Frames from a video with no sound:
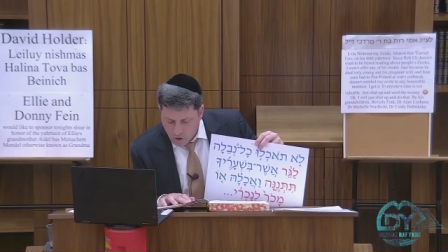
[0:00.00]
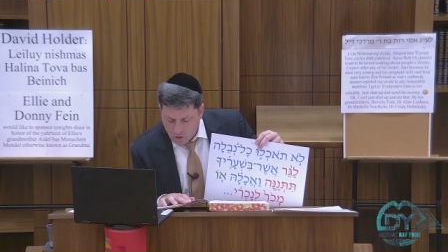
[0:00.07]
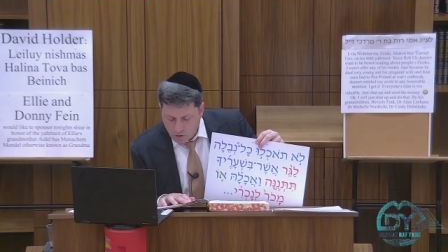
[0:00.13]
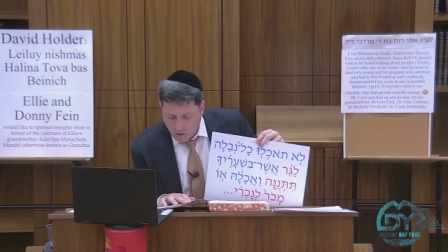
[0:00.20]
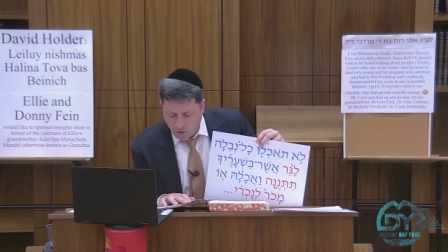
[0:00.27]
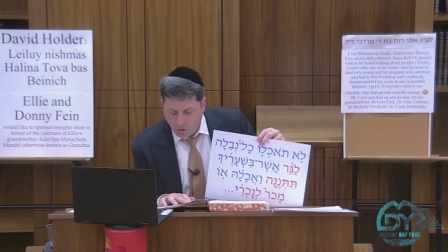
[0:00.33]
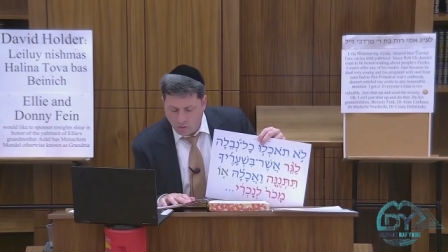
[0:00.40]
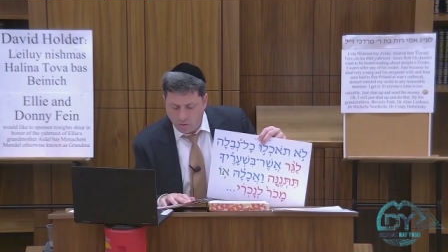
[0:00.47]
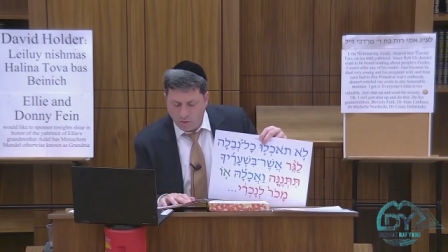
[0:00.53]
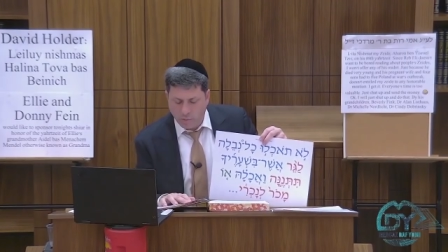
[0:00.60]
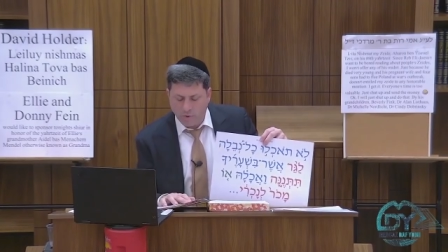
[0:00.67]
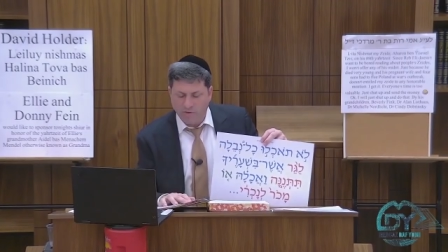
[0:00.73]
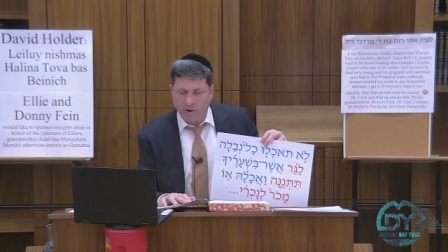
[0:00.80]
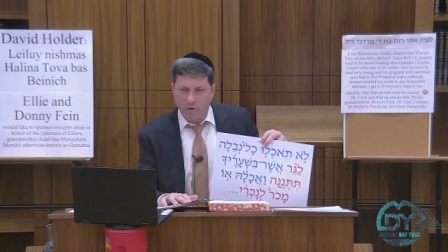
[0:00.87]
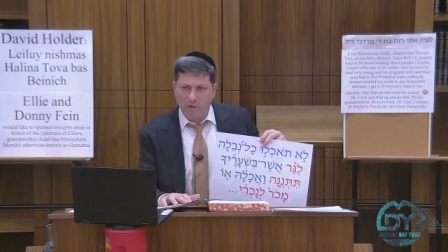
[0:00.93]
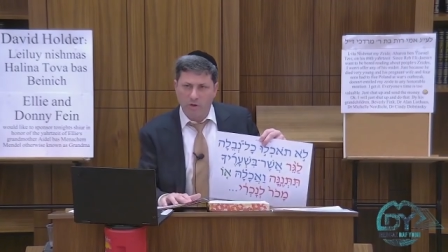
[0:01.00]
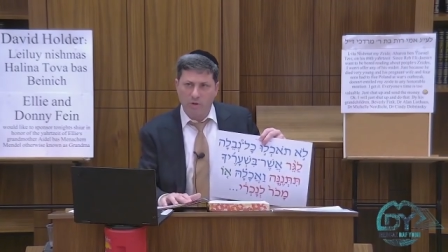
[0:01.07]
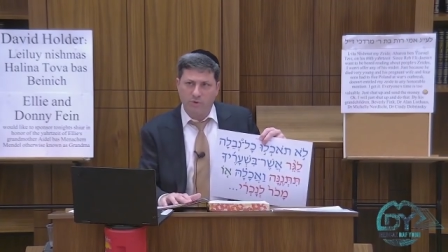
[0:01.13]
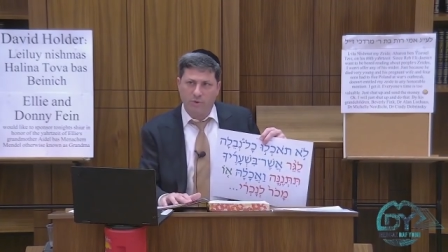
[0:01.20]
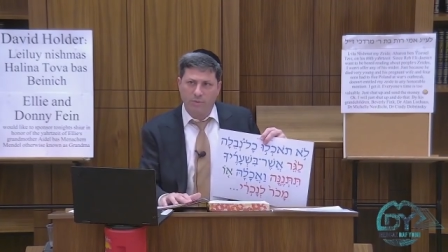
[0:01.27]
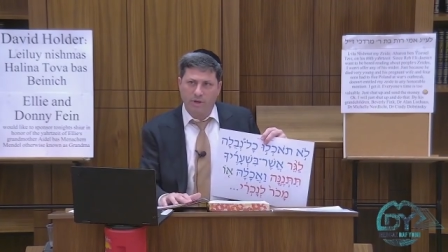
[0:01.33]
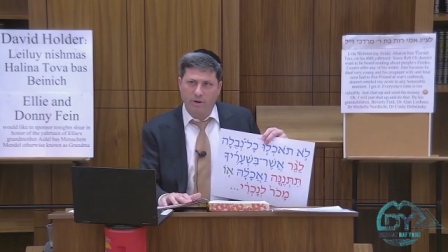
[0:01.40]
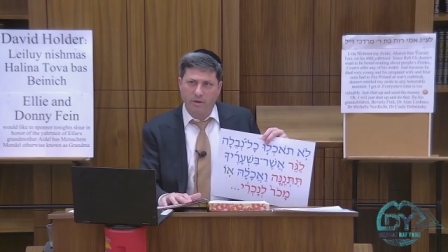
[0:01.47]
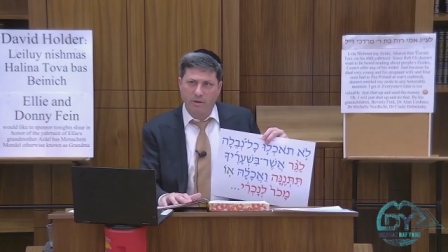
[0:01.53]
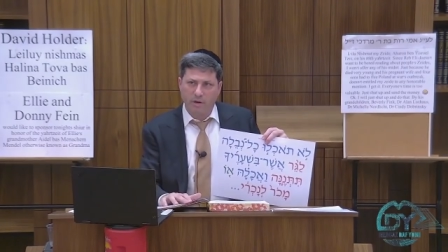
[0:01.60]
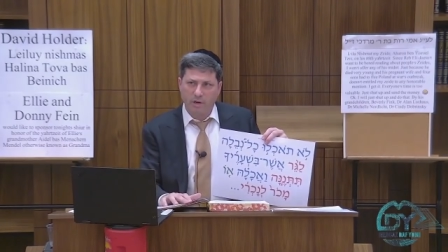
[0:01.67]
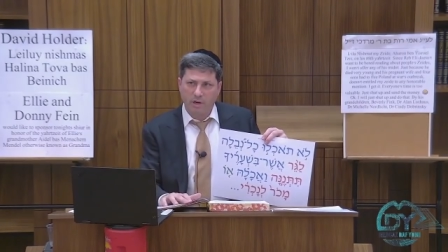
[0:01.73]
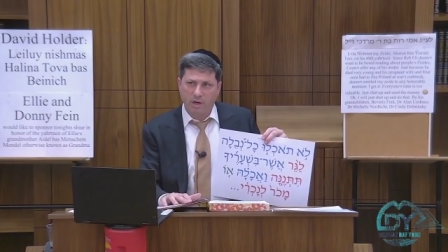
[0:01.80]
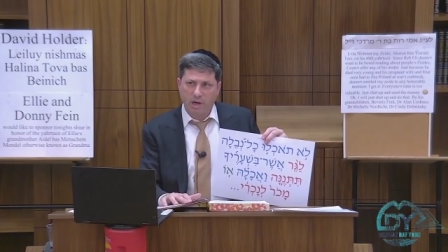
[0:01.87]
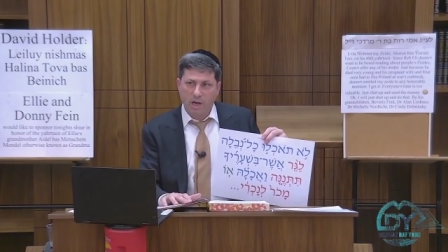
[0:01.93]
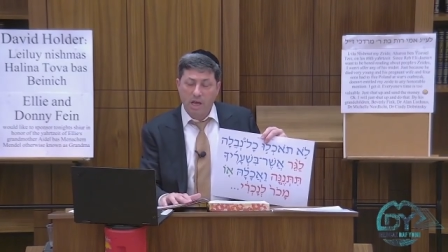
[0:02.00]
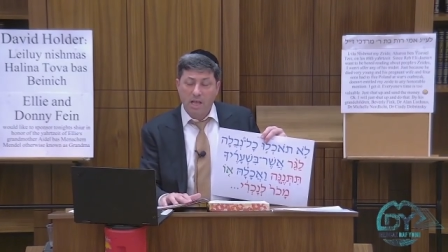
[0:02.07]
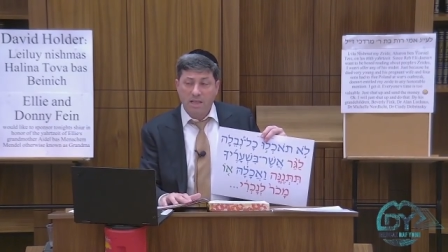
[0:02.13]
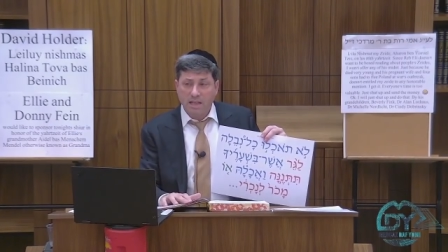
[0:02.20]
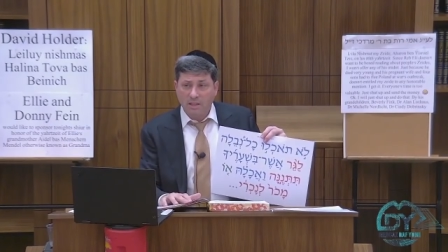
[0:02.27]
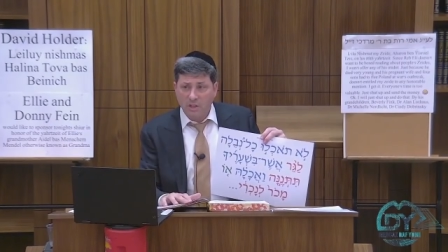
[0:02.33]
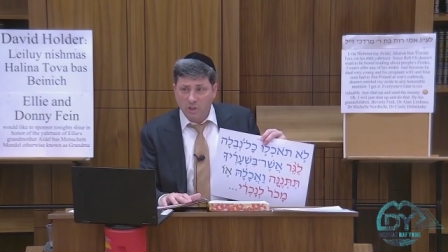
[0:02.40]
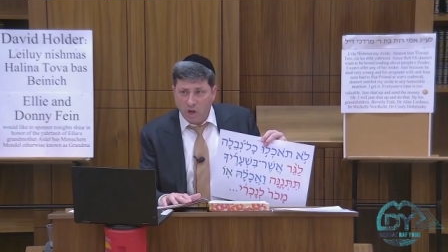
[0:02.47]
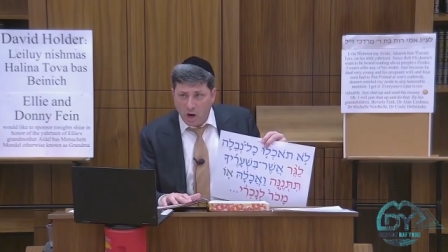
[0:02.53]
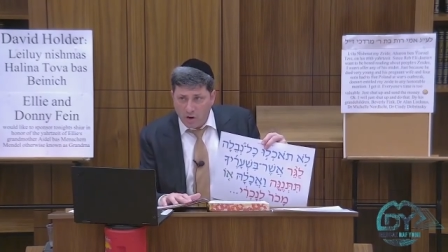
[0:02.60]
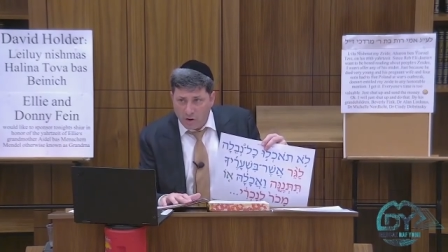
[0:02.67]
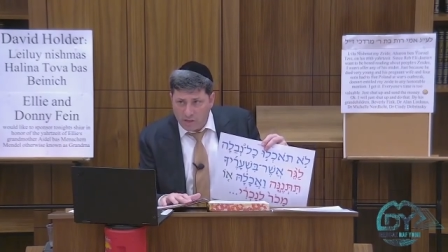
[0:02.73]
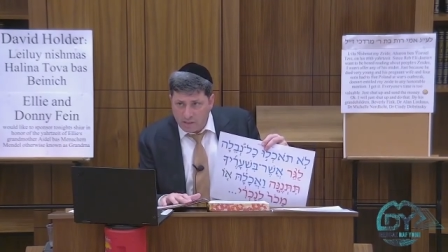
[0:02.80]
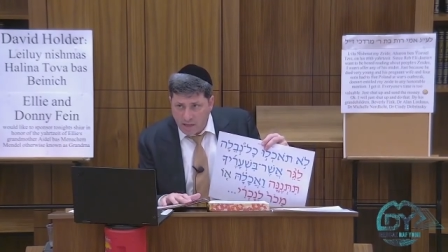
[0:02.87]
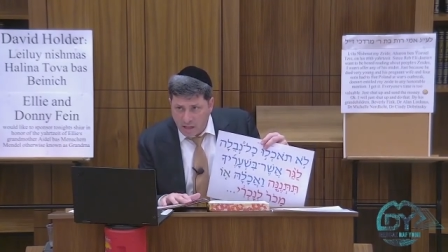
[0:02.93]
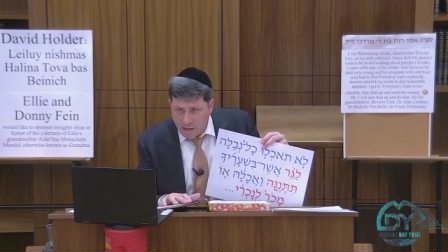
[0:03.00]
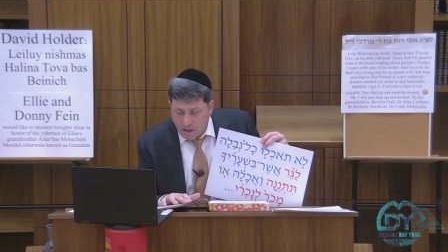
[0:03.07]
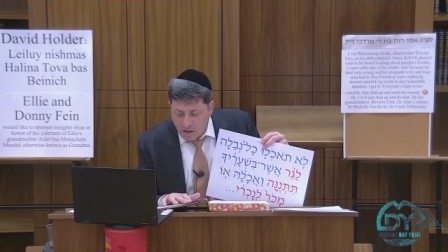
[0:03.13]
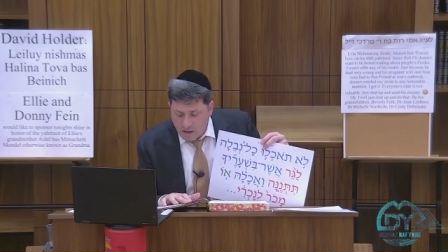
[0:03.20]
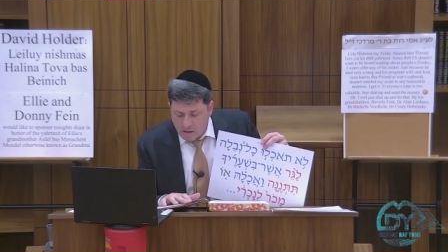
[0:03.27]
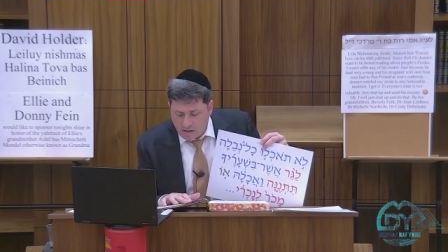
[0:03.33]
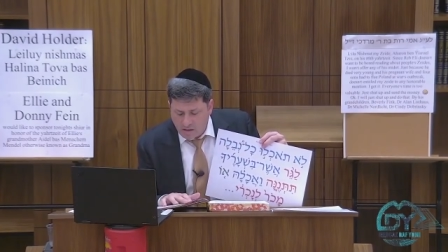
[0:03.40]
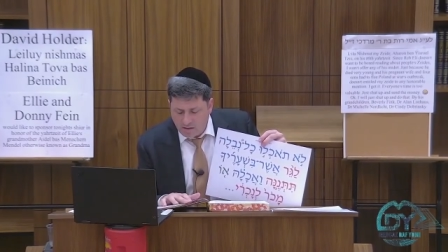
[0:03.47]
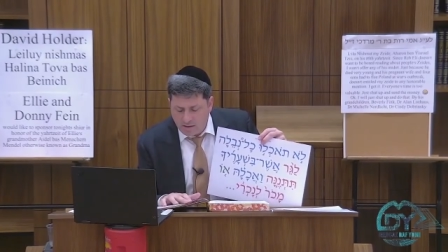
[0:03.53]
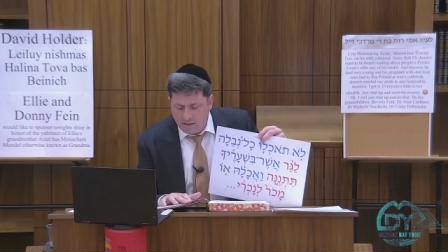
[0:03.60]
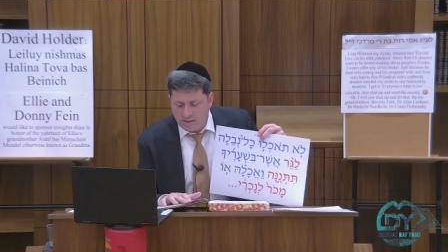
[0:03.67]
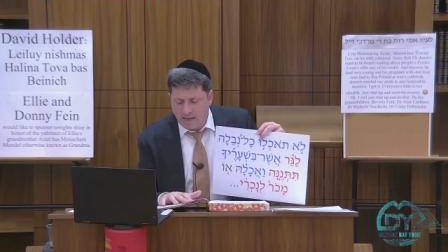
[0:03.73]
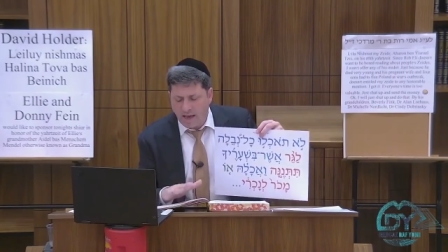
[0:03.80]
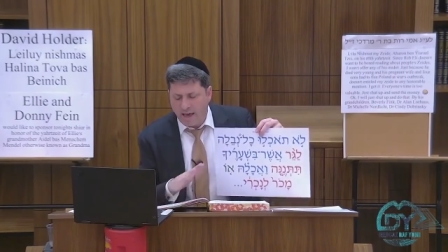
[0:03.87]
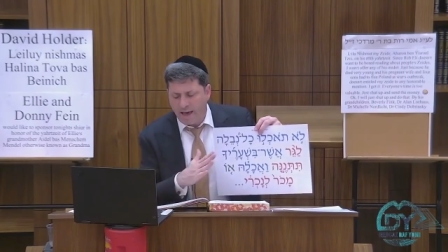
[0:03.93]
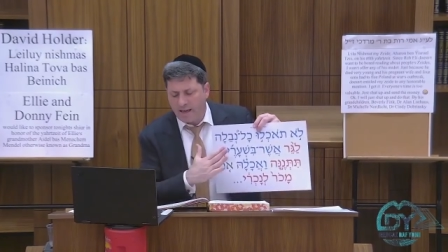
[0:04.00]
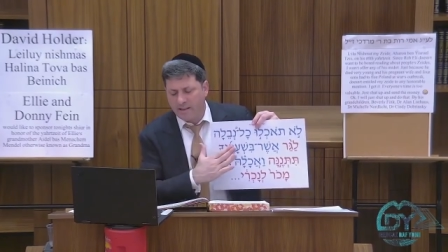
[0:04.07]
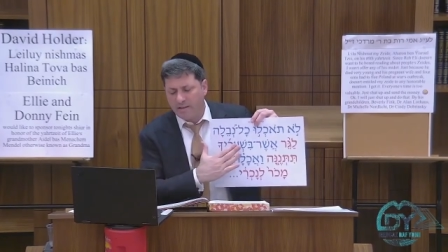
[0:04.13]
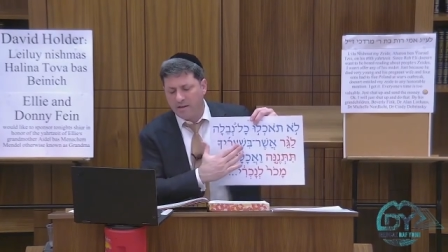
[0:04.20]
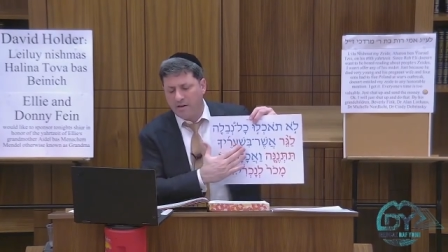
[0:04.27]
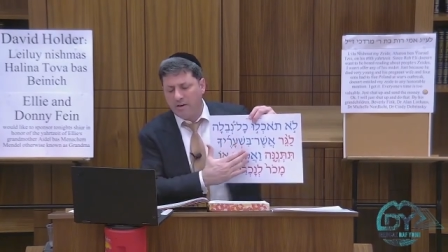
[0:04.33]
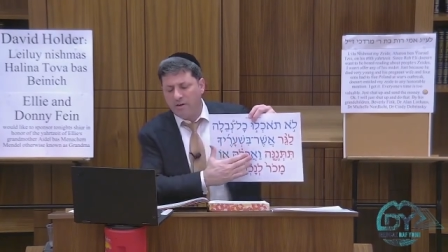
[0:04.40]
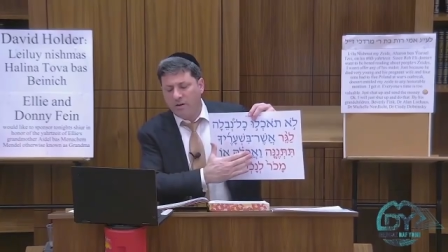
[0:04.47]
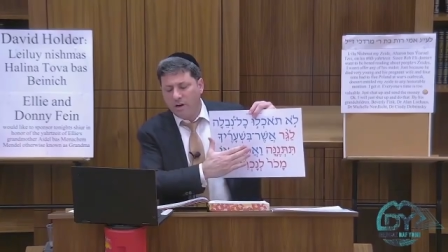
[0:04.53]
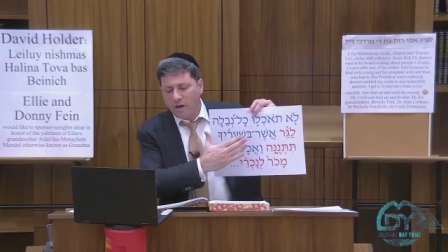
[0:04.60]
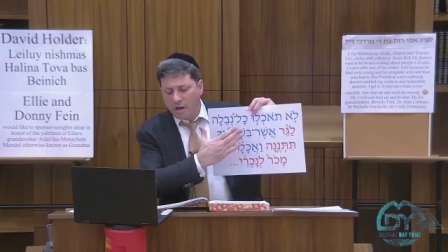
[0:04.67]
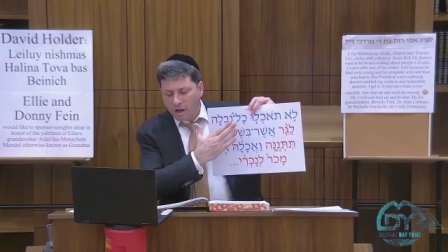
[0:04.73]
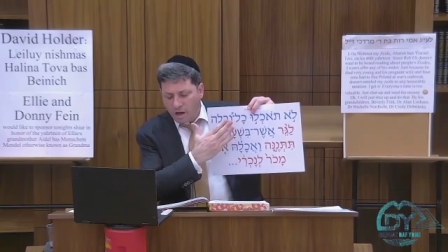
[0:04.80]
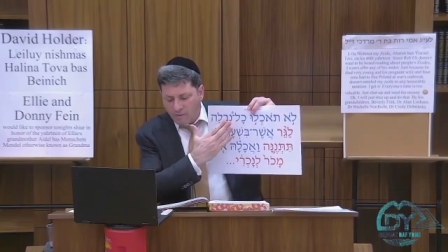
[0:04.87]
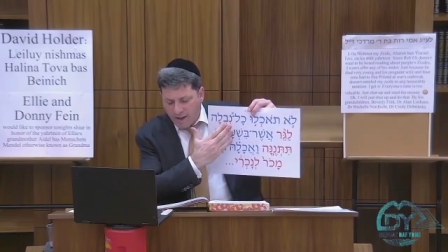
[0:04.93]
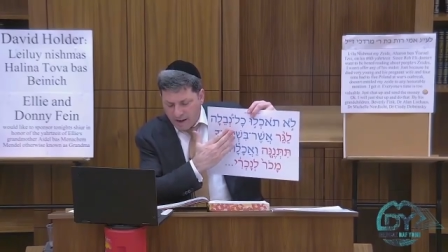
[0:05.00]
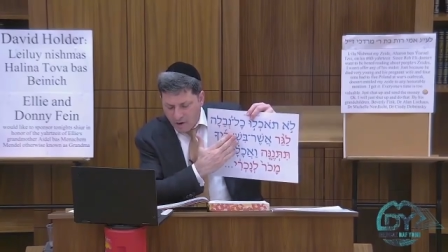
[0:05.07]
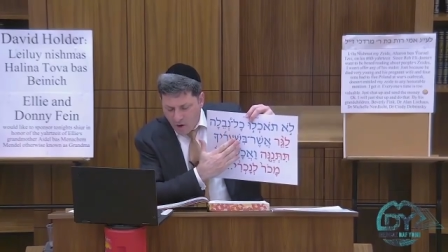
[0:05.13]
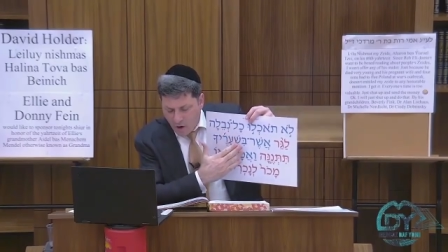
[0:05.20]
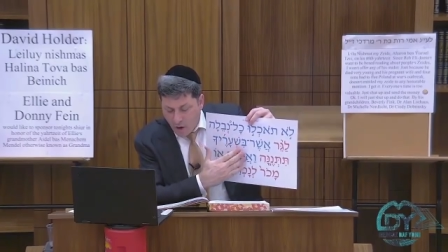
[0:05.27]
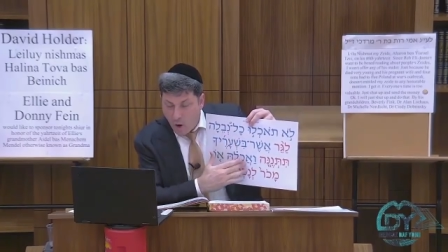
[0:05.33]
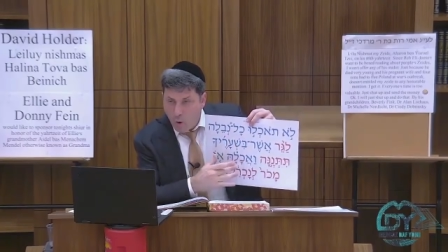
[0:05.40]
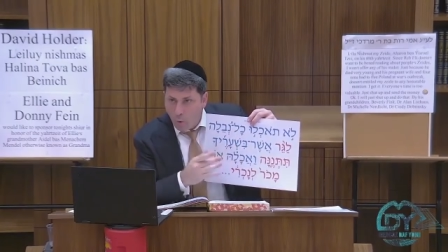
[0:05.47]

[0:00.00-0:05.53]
So Rebavo learns from here that the Torah is telling us there's a heter of Anah.